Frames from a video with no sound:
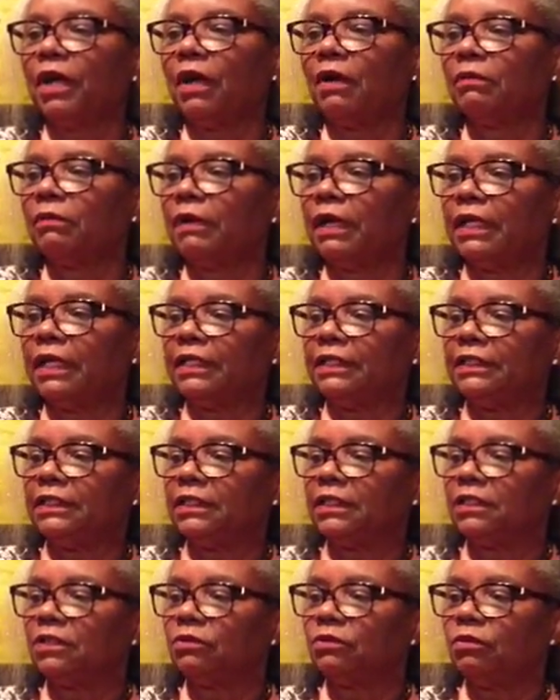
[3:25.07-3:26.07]
already,
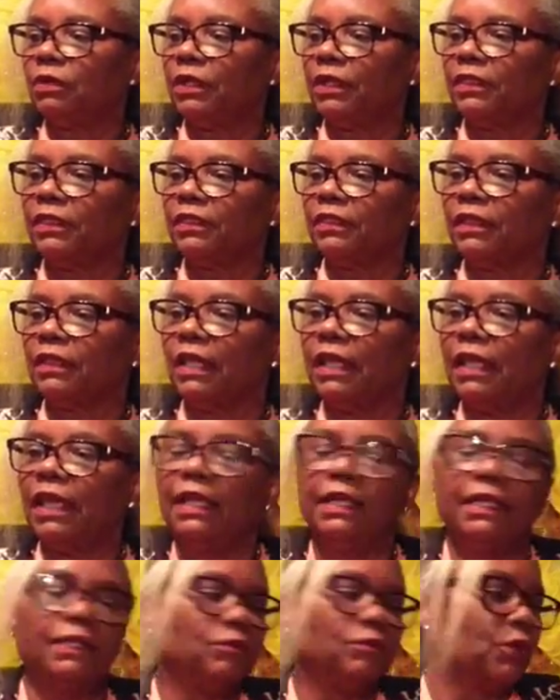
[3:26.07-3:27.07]
deal with,
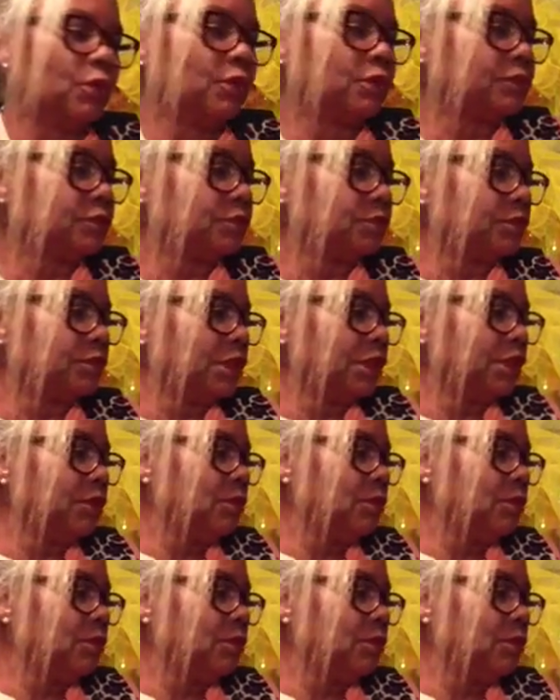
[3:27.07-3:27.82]
and it works really